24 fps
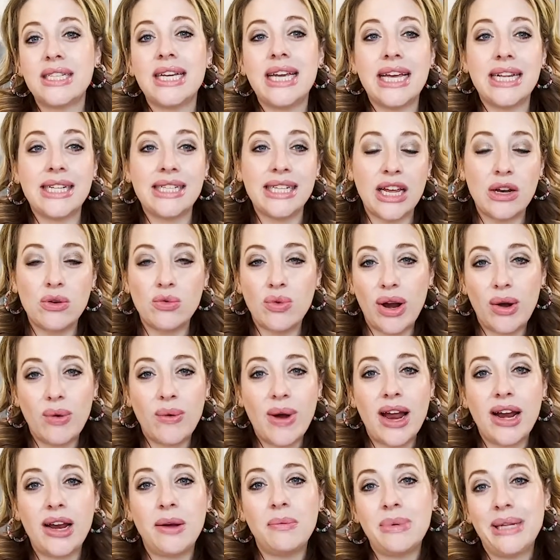The kids can run
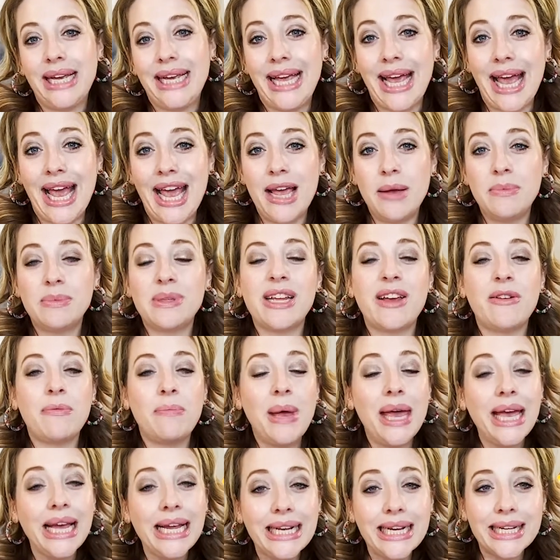around and play games. They have
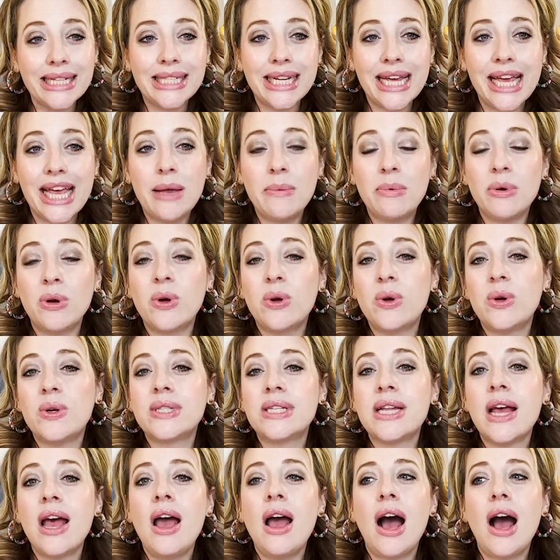picnic tables.